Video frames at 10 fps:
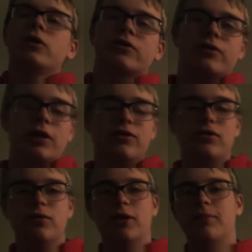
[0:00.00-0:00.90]

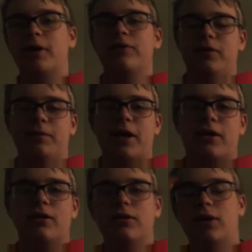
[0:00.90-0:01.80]
extension without bouncing
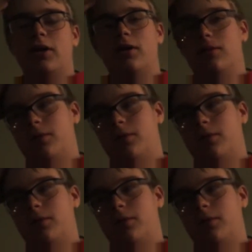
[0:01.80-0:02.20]
back early, as